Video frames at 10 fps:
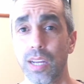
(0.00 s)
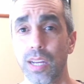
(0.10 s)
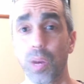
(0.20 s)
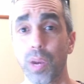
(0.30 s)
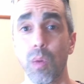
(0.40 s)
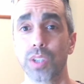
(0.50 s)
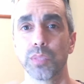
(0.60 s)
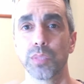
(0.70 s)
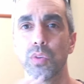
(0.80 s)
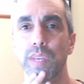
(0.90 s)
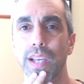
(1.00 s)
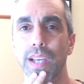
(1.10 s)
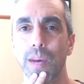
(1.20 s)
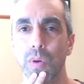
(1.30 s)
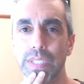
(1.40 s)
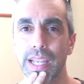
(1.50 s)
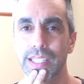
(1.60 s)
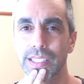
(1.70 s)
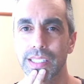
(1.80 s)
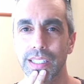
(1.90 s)
or when I watch a movie, I'm always
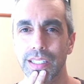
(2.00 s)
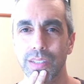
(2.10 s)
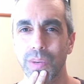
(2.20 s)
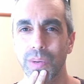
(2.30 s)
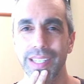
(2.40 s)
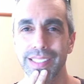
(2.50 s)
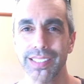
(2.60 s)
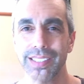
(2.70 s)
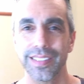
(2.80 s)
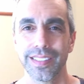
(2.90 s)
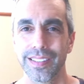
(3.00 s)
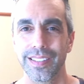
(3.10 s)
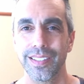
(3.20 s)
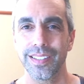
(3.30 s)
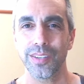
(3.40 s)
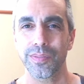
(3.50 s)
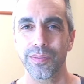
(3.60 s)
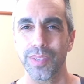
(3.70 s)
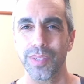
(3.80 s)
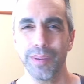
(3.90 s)
asking, why do
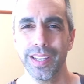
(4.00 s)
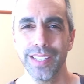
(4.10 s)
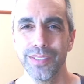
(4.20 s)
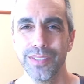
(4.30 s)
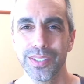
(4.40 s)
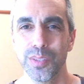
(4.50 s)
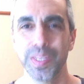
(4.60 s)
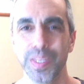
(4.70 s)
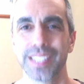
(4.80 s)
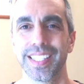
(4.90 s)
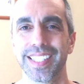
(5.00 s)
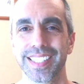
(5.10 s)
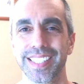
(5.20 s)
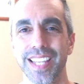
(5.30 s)
they do the stupidest things? And